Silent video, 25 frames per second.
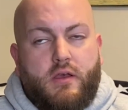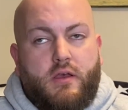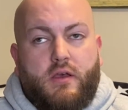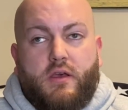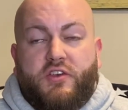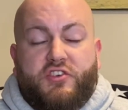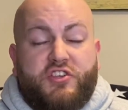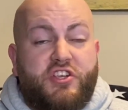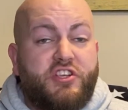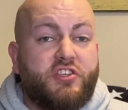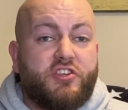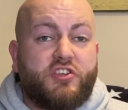
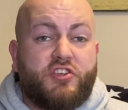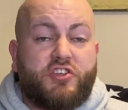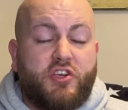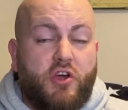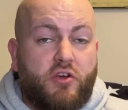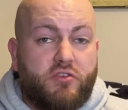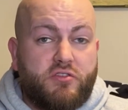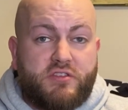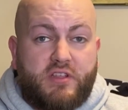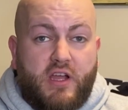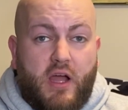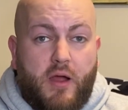a
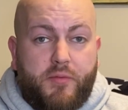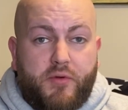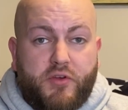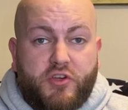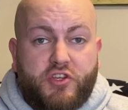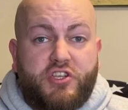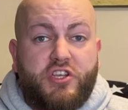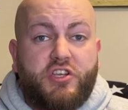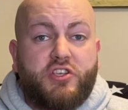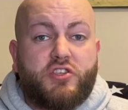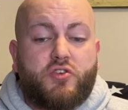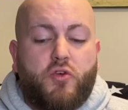showstopper,
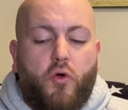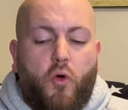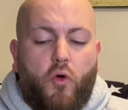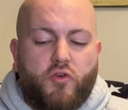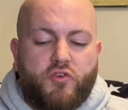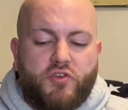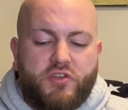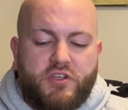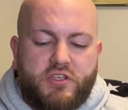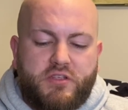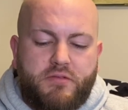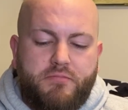she's
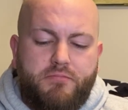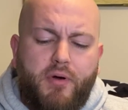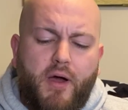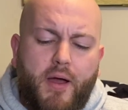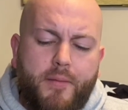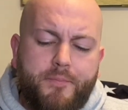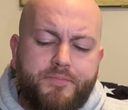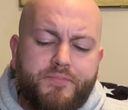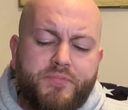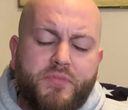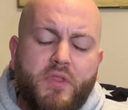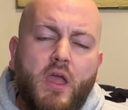gorgeous.
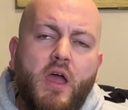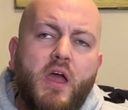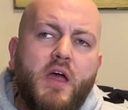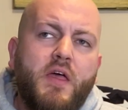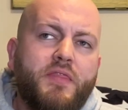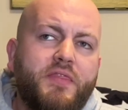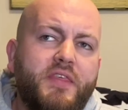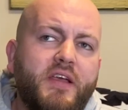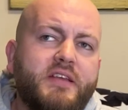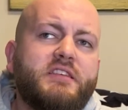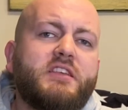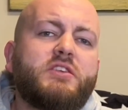But
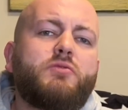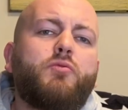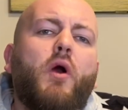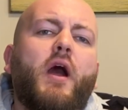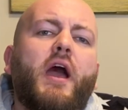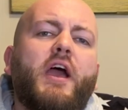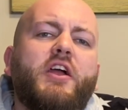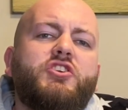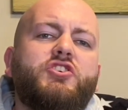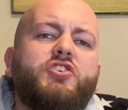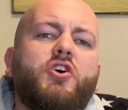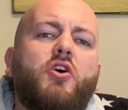this is why
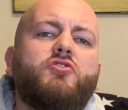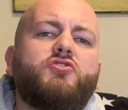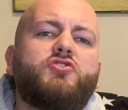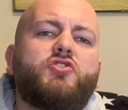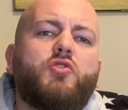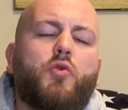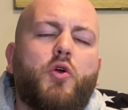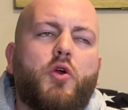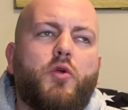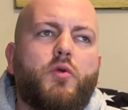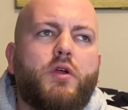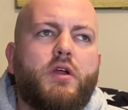I chose to
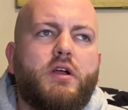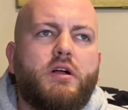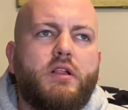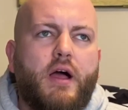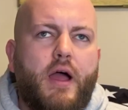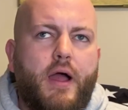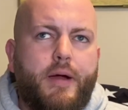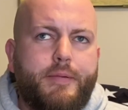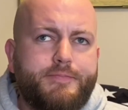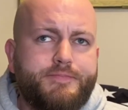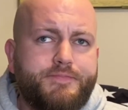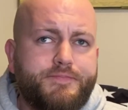work with
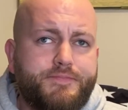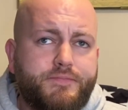clown.